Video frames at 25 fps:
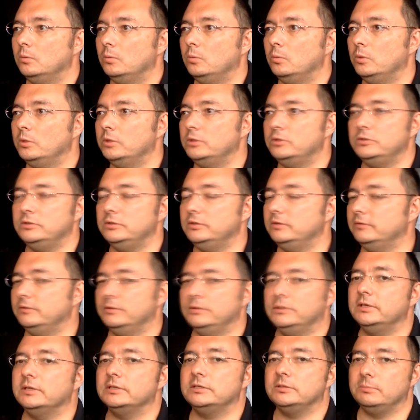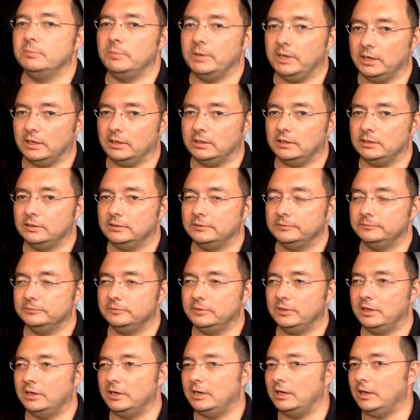once you give the test back?
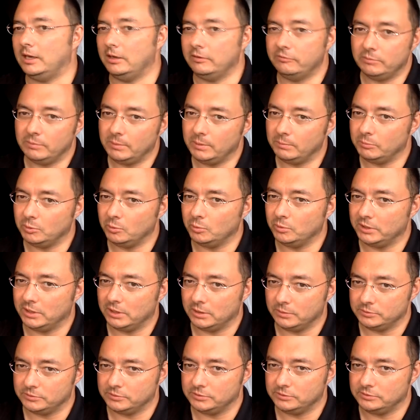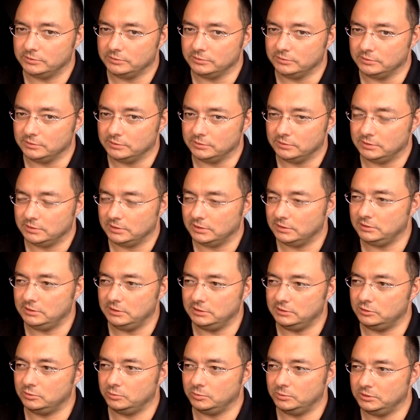Now, I remember when I was a student, a
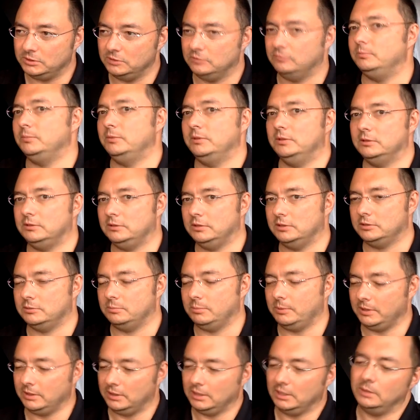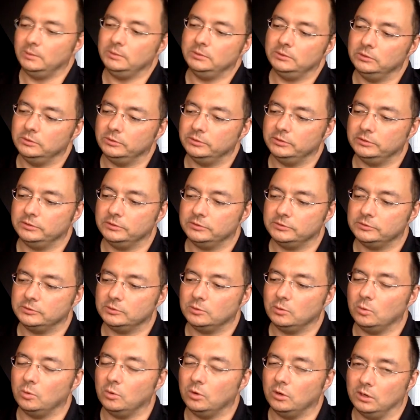teacher would give me a test back. I would look at the
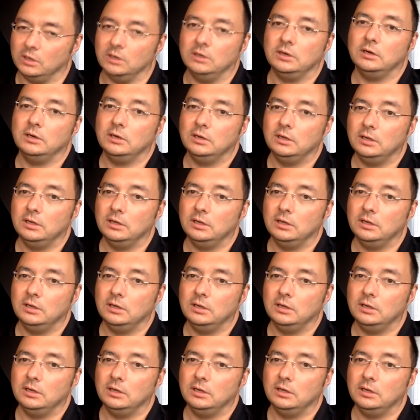score